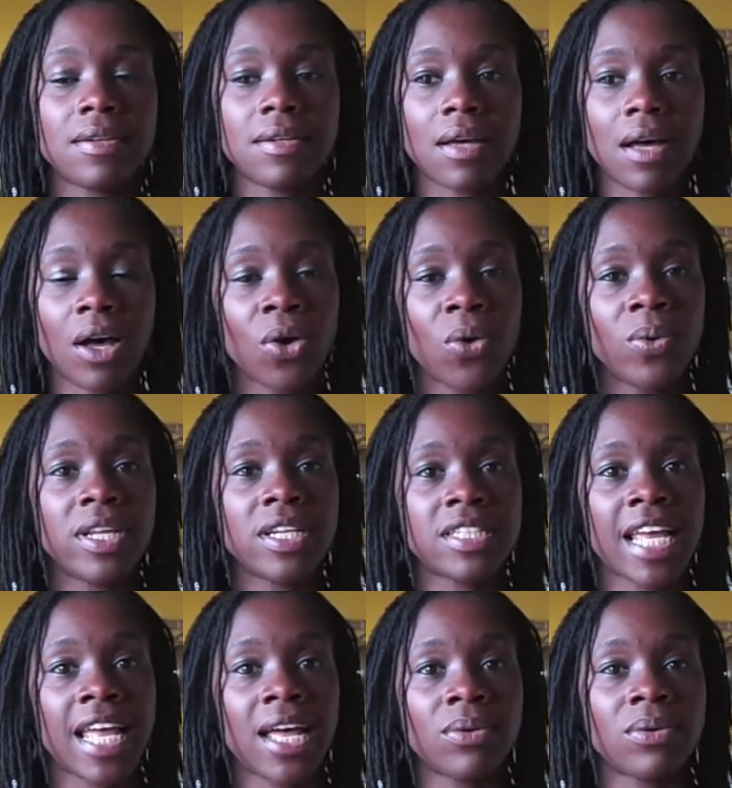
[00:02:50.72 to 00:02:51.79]
hone it
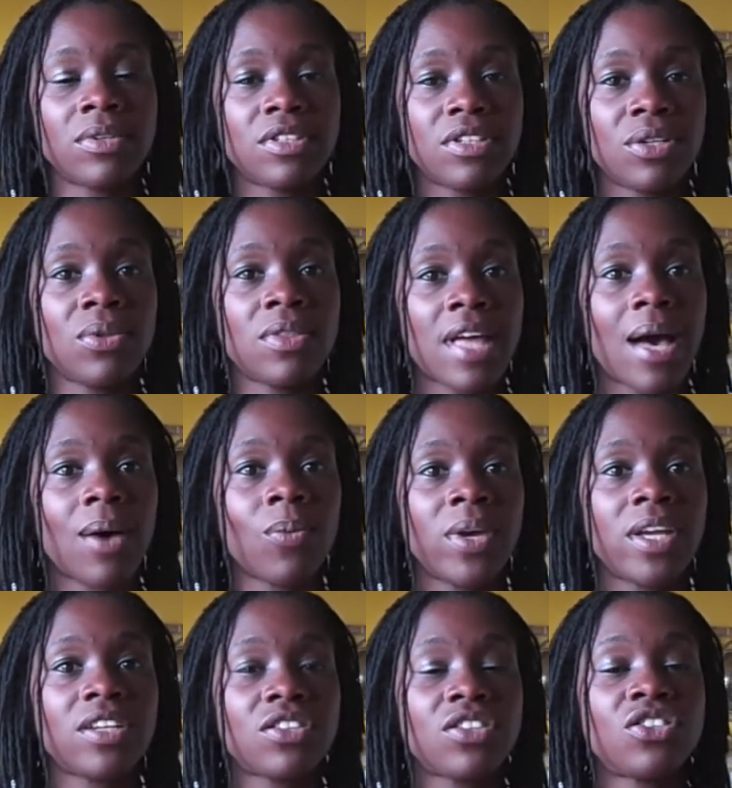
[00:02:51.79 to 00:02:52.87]
down to that
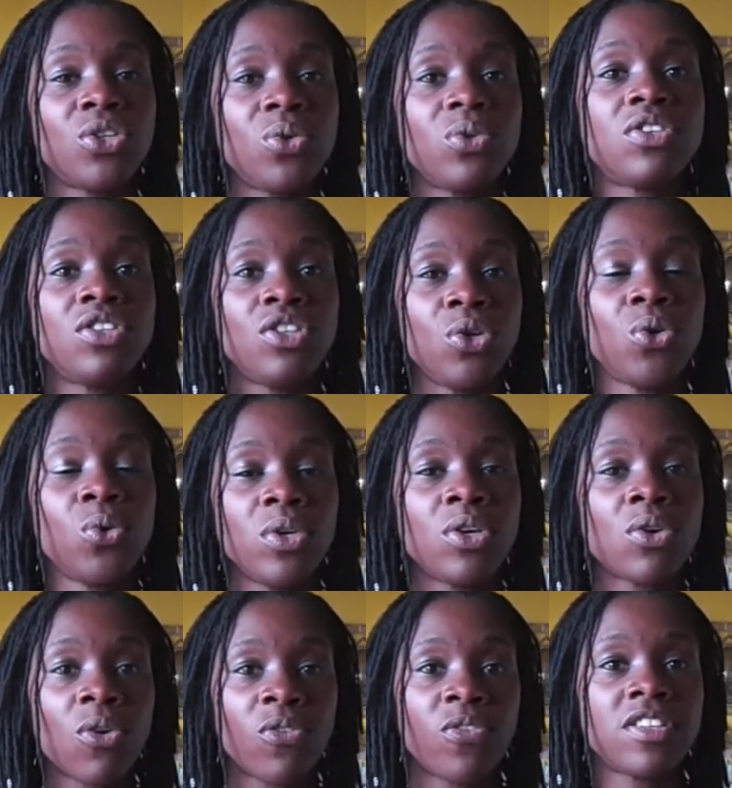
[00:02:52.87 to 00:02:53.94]
which suits you,
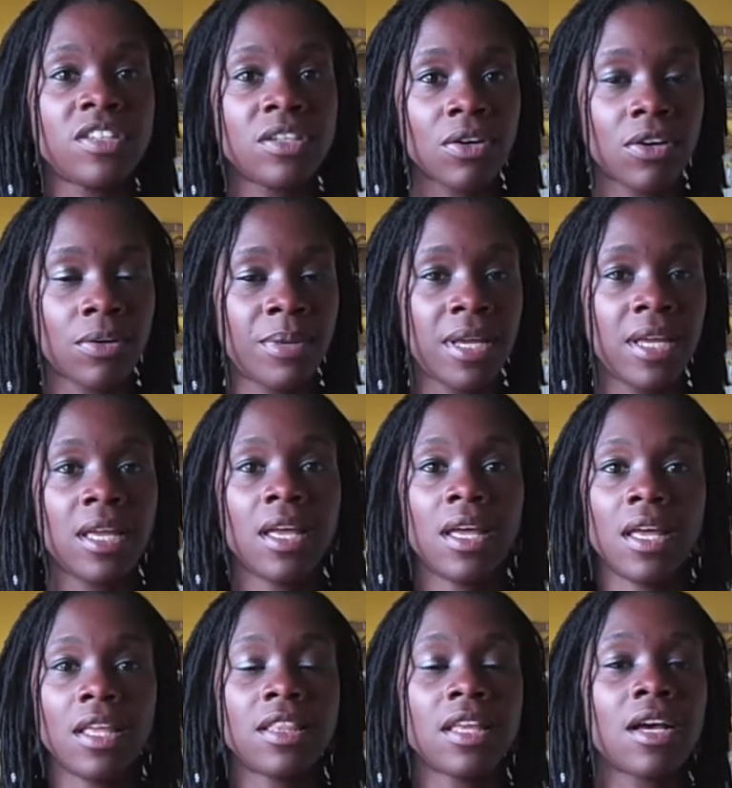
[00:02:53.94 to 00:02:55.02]
your physiognomy,
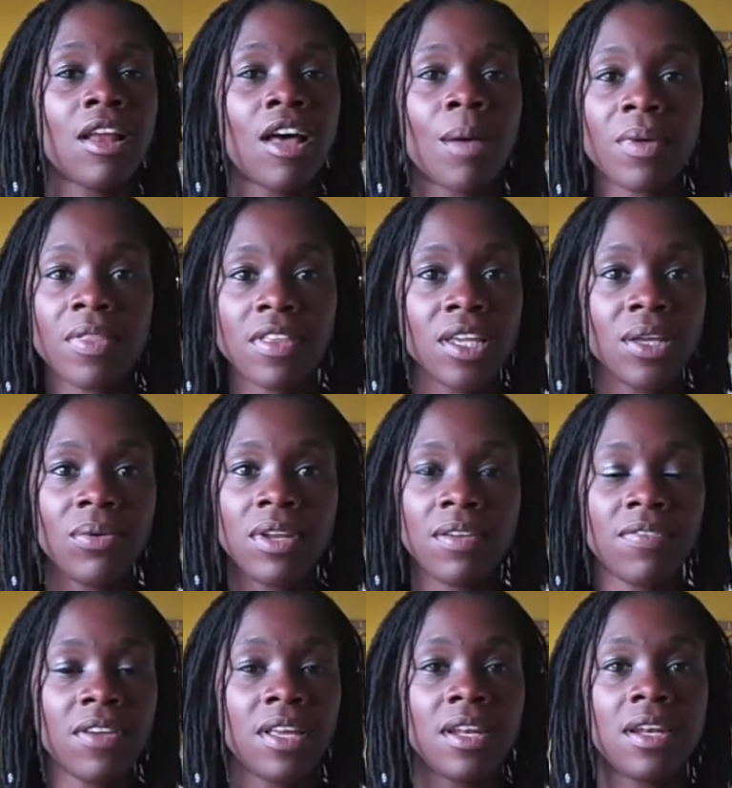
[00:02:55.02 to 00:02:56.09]
the climate that you live
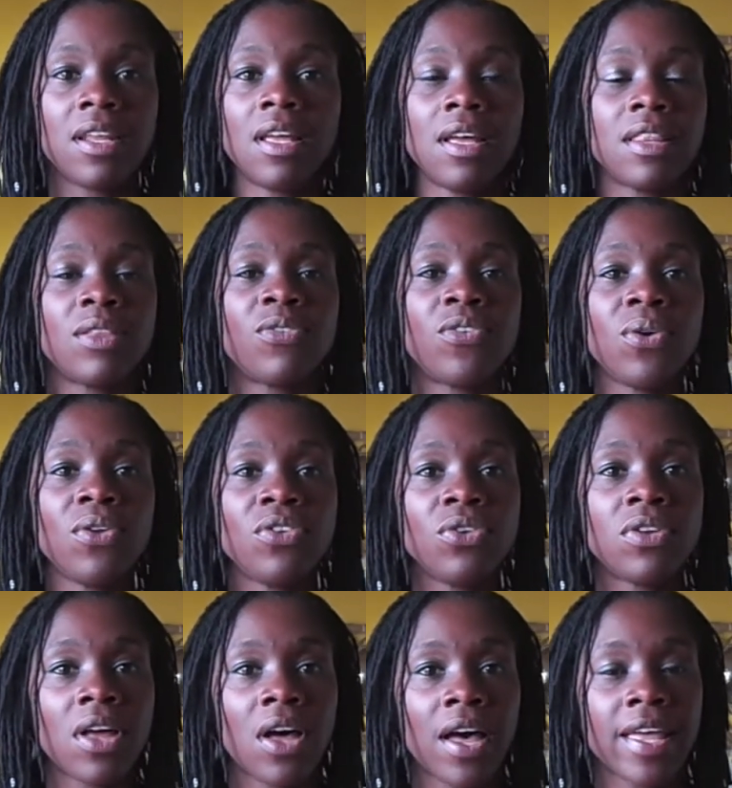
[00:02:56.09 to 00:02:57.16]
in, the foods you
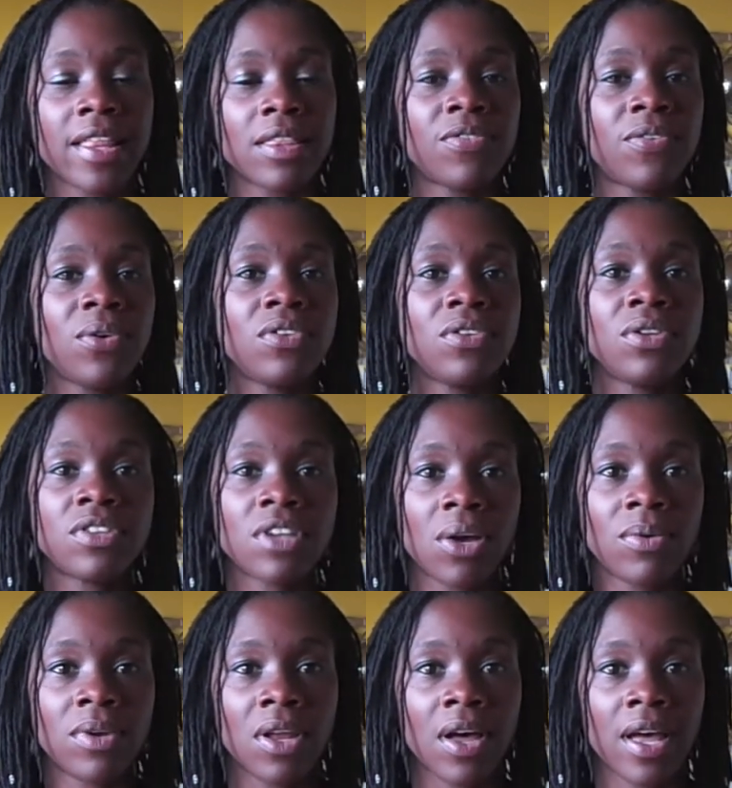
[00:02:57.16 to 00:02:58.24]
like, the foods that you
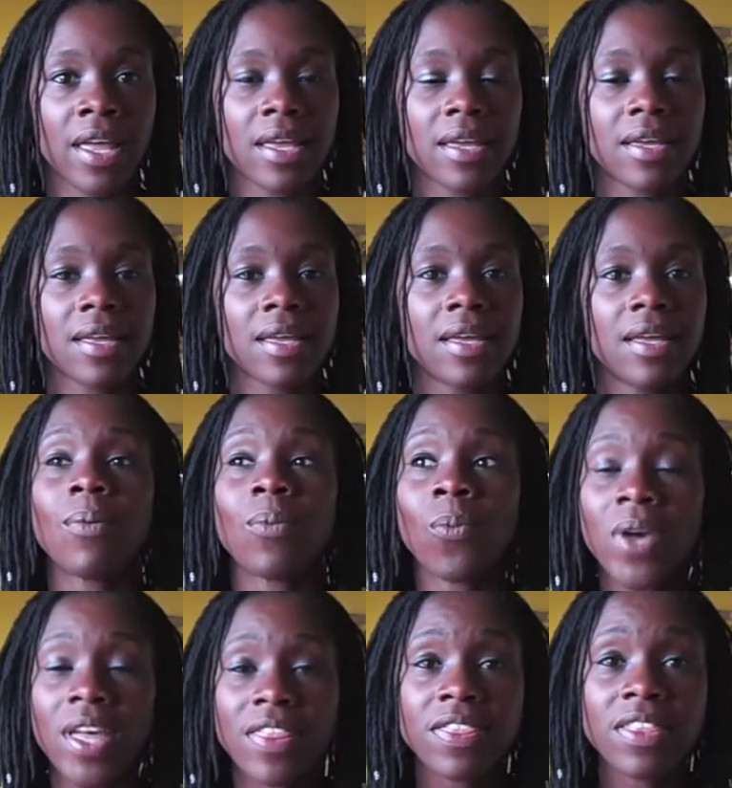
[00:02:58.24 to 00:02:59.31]
don't like,
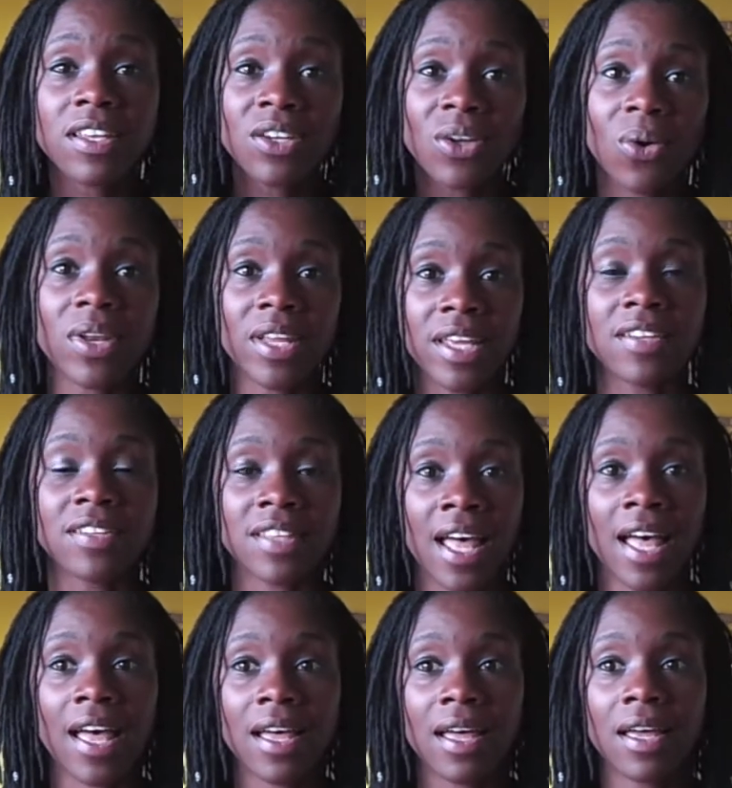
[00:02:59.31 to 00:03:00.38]
with the knowledge
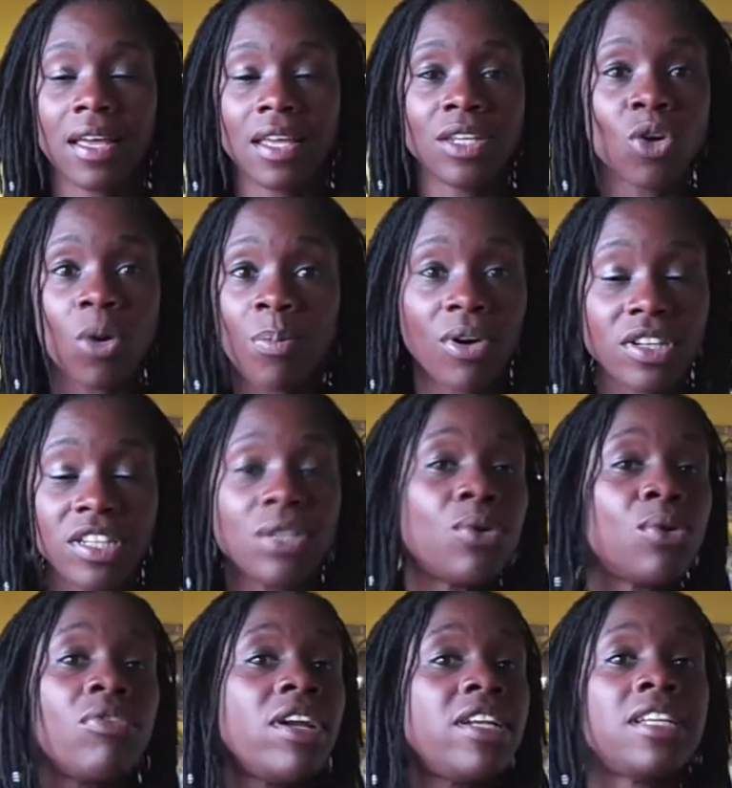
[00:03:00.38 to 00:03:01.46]
that your body
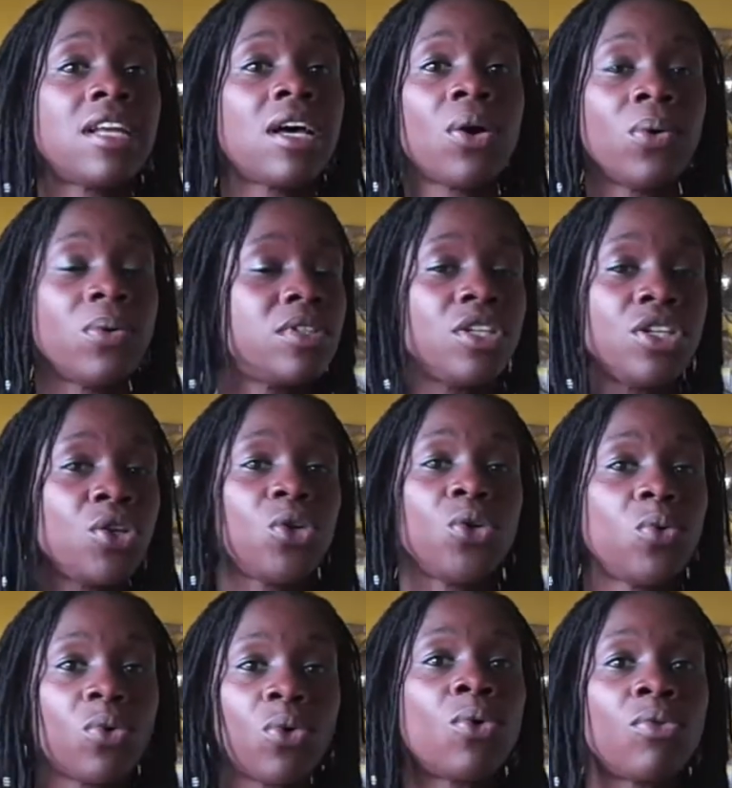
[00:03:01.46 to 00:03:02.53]
already knows.
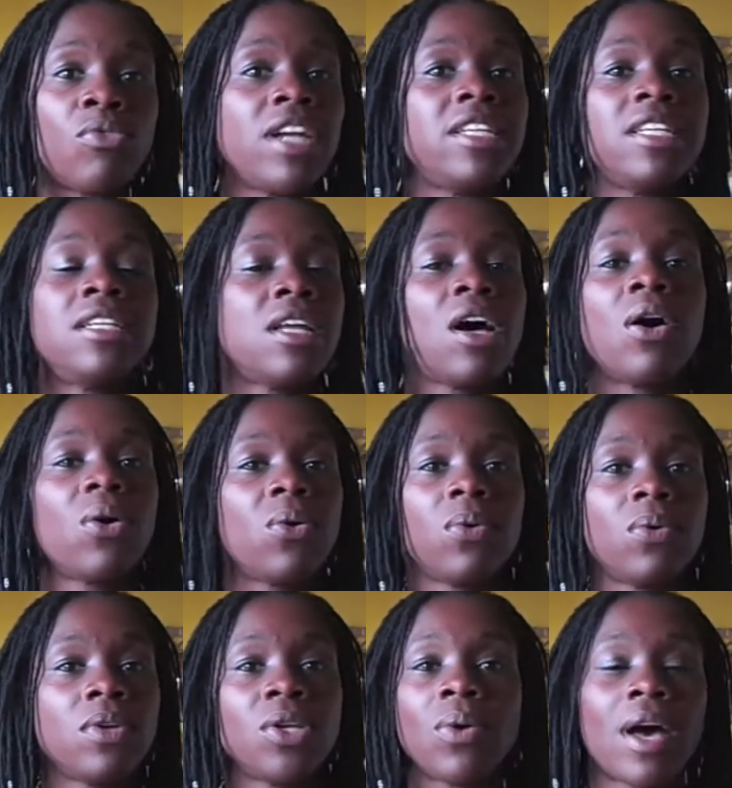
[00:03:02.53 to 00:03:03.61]
You already know.
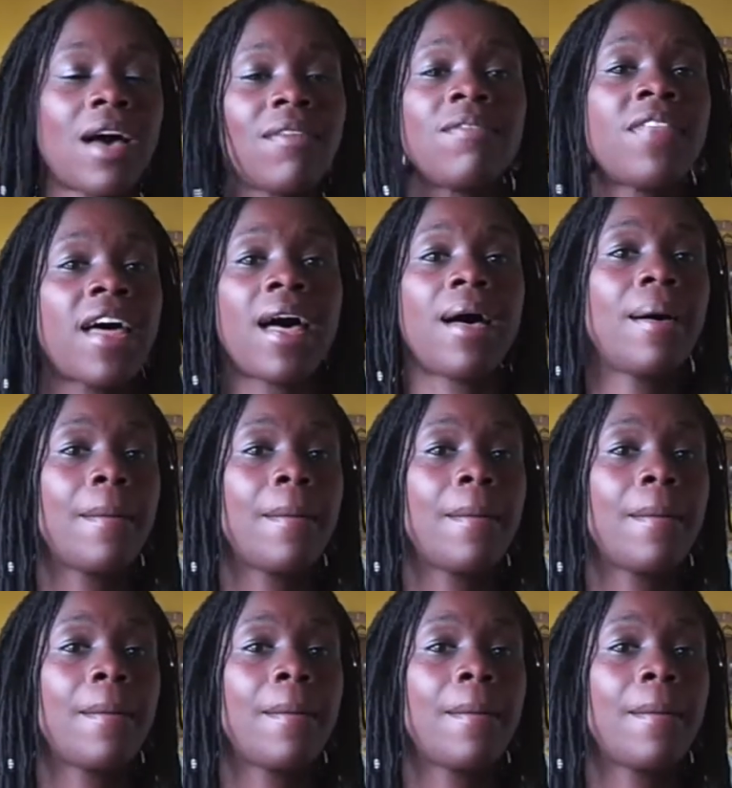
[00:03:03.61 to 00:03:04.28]
You have that